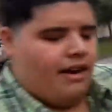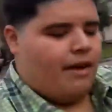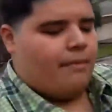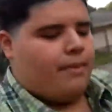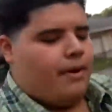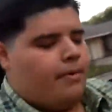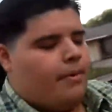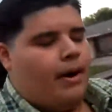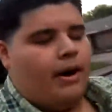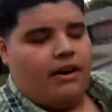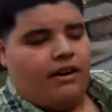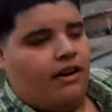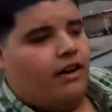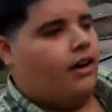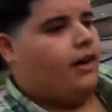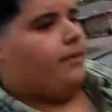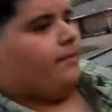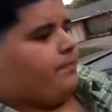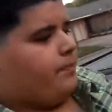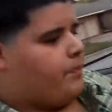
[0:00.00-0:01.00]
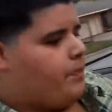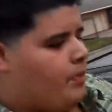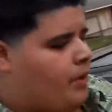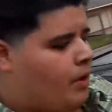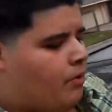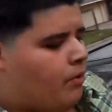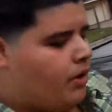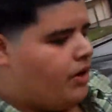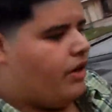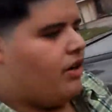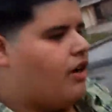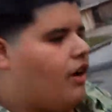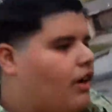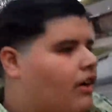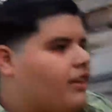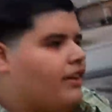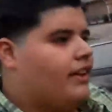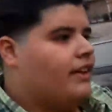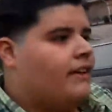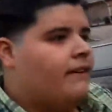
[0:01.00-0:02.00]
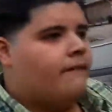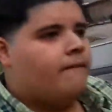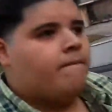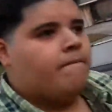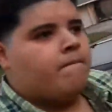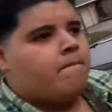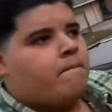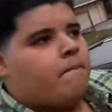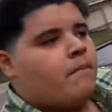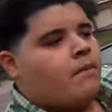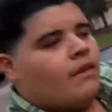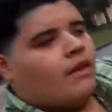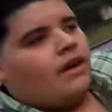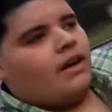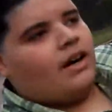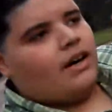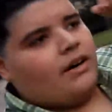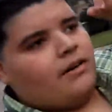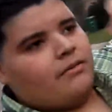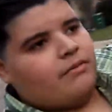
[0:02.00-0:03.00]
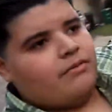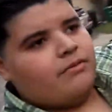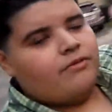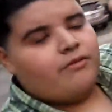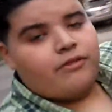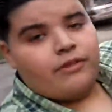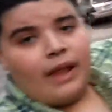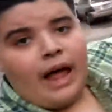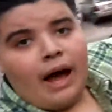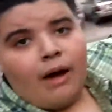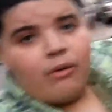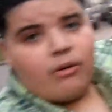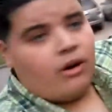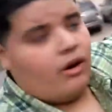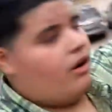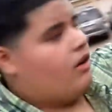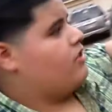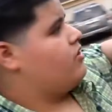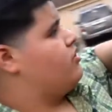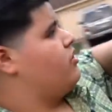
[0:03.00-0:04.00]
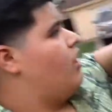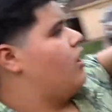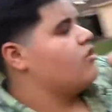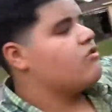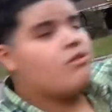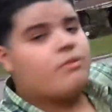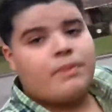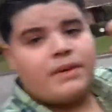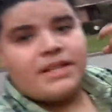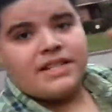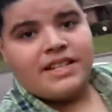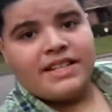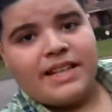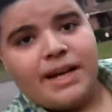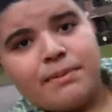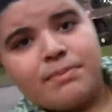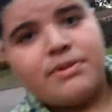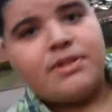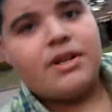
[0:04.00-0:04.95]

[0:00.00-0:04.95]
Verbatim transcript: I not baby powder. Um, What do you call it? um, on Joshua because he